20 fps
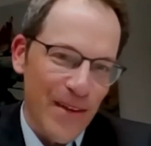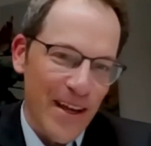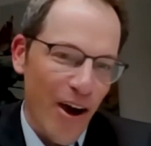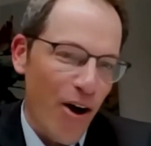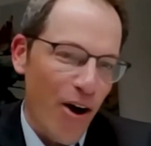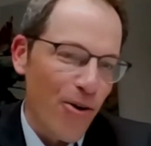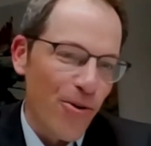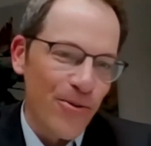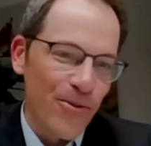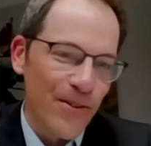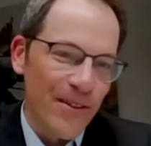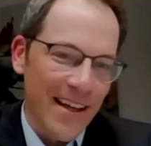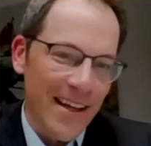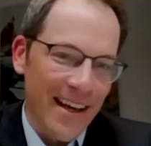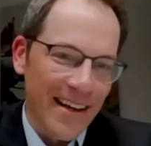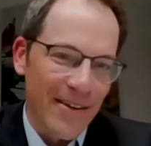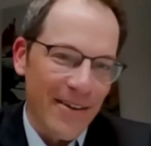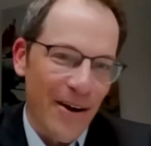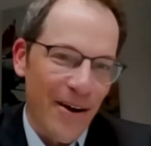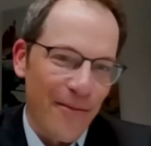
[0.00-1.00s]
They owned
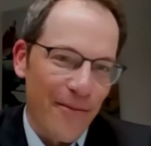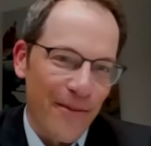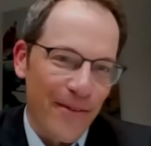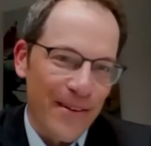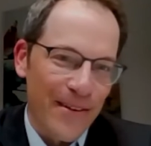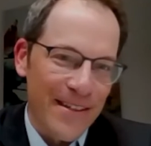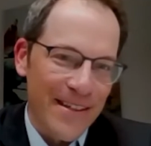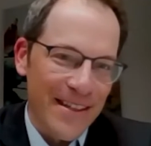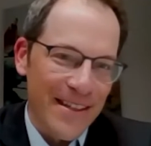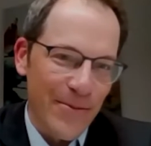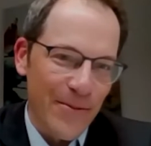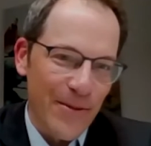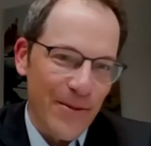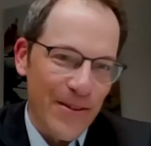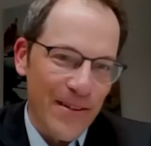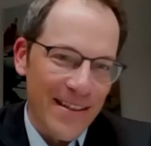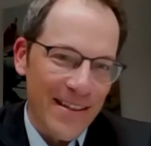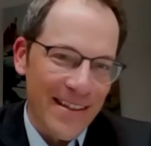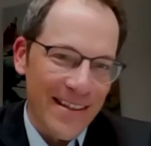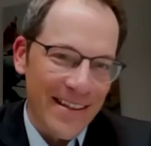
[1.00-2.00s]
that conference. It
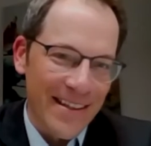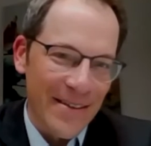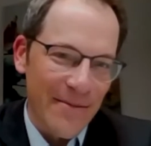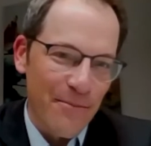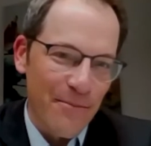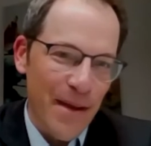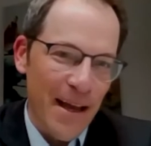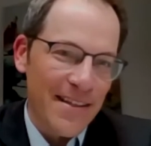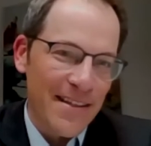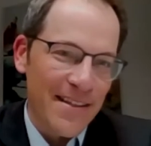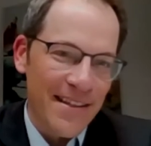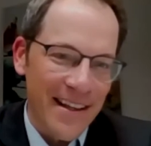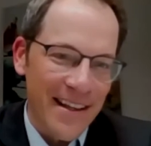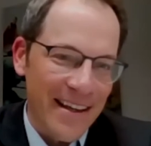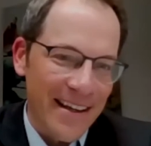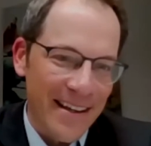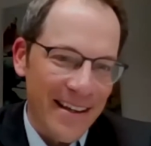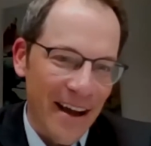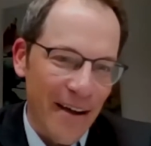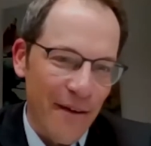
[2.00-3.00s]
was the best
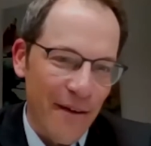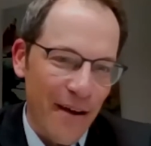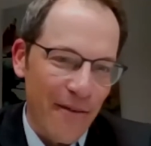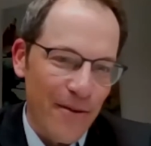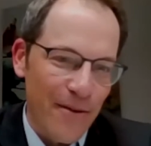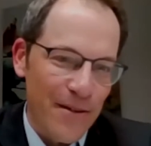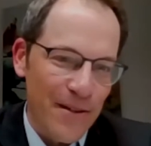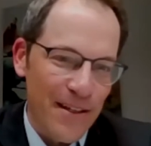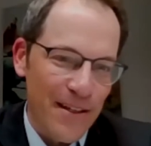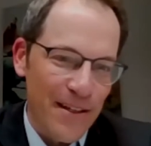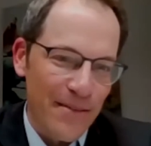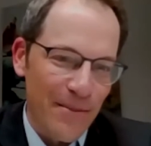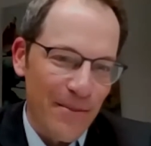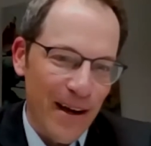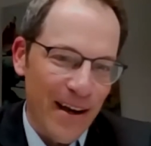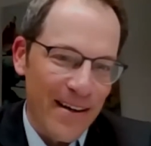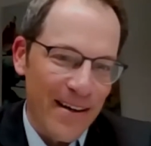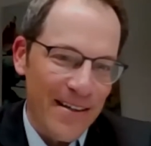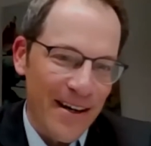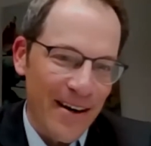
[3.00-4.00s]
thing I've ever seen in
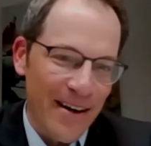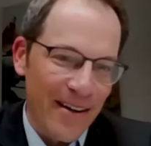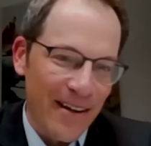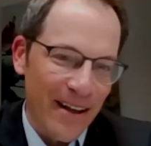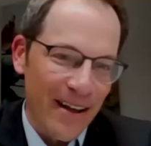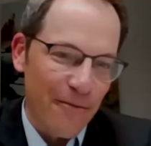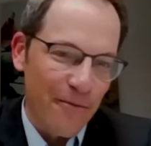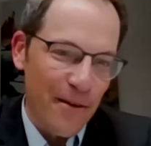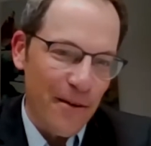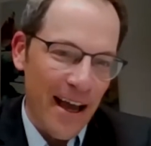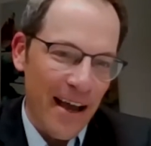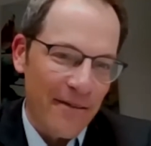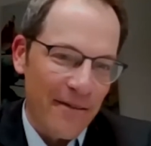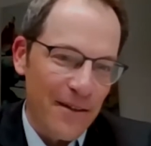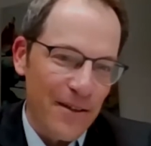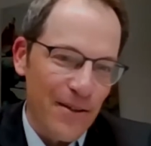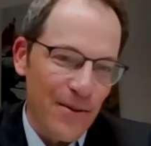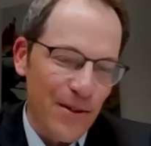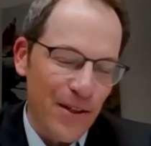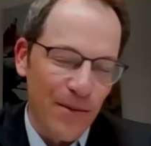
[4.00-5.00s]
my entire life. We have
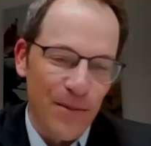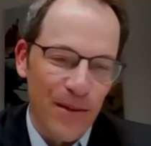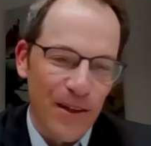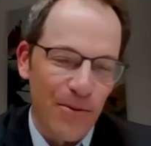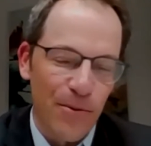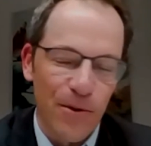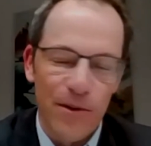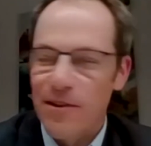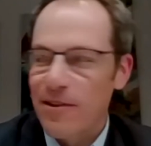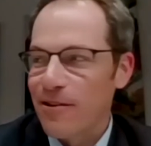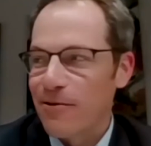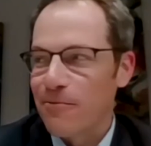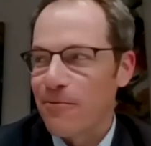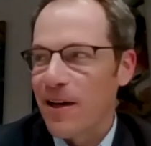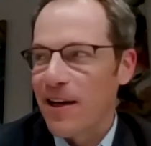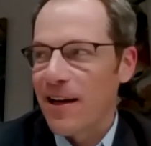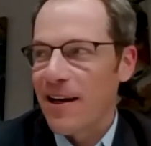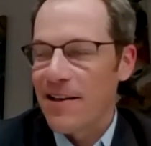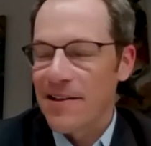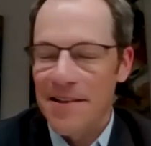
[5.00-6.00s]
to do something with them
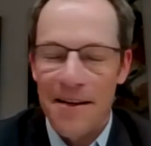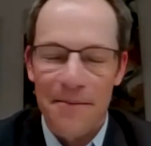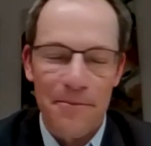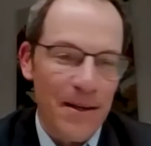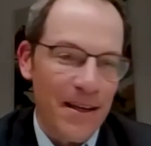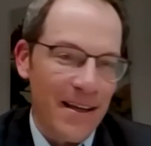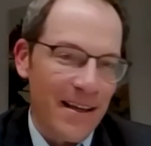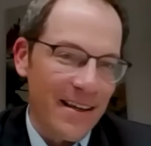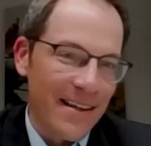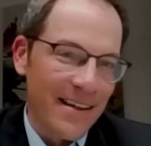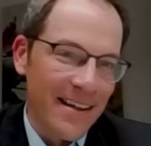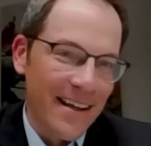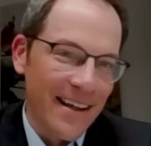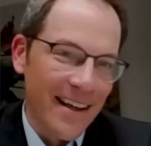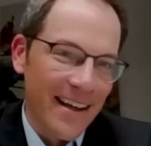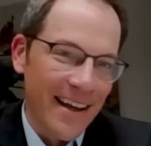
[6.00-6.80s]
ASAP."